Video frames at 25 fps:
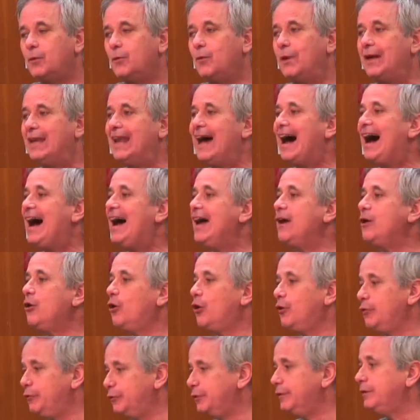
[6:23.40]
when I
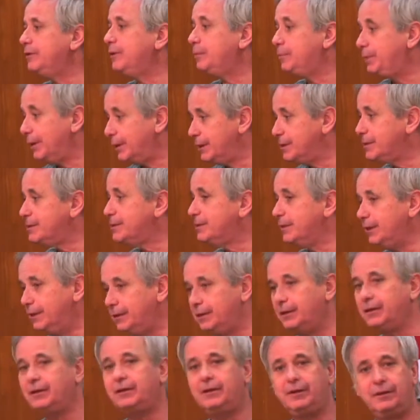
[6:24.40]
offered the
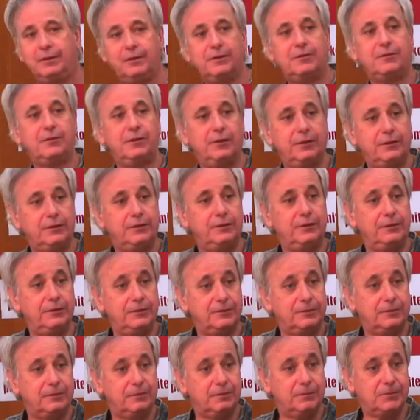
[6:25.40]
Palestinian in the
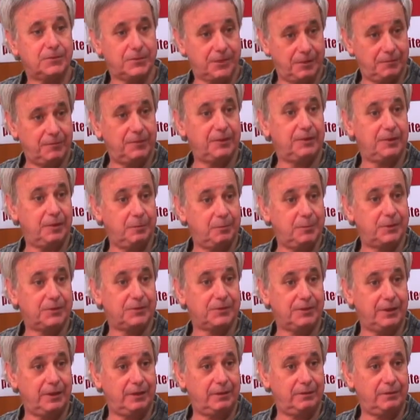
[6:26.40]
30s
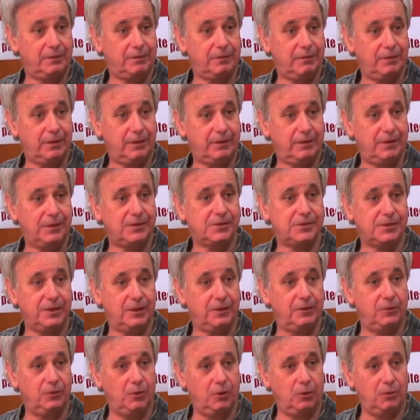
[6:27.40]
70%, and they said
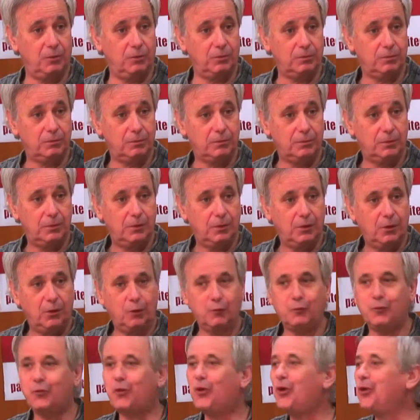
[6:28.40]
no,
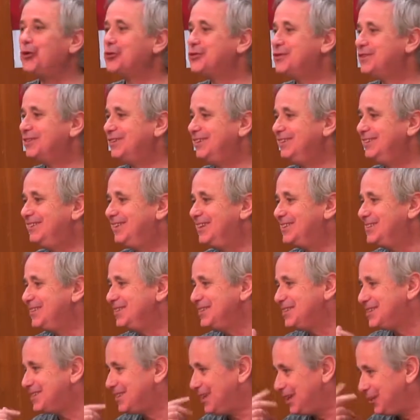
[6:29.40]
of course it doesn't
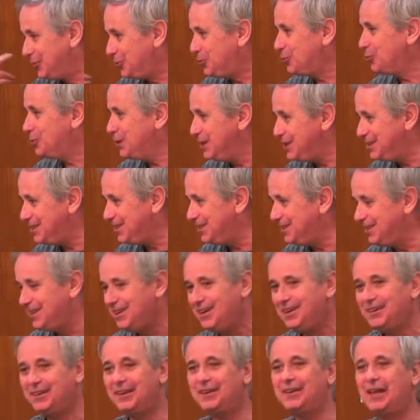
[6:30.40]
stand to reason
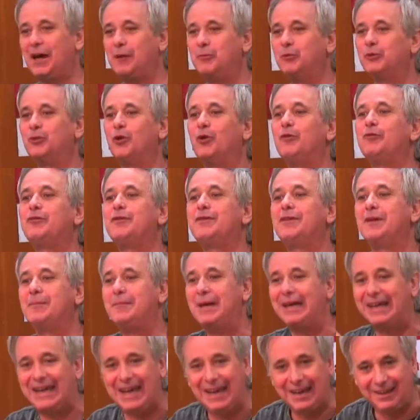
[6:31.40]
that I would offer them
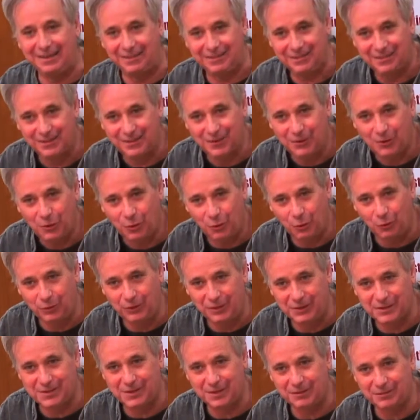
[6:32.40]
again only
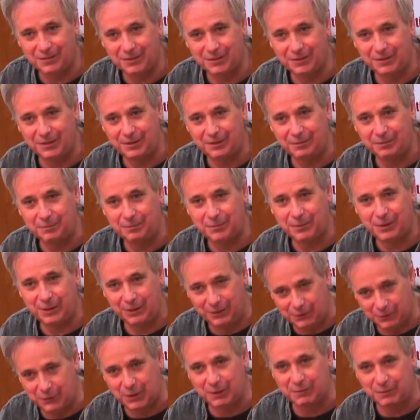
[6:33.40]

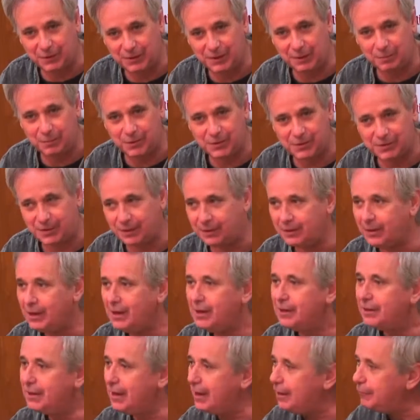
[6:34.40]
70%.
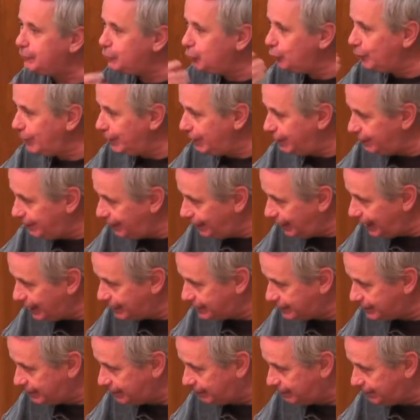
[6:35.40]
They have to learn a
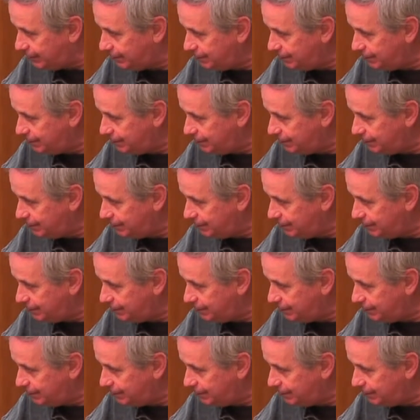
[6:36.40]
lesson,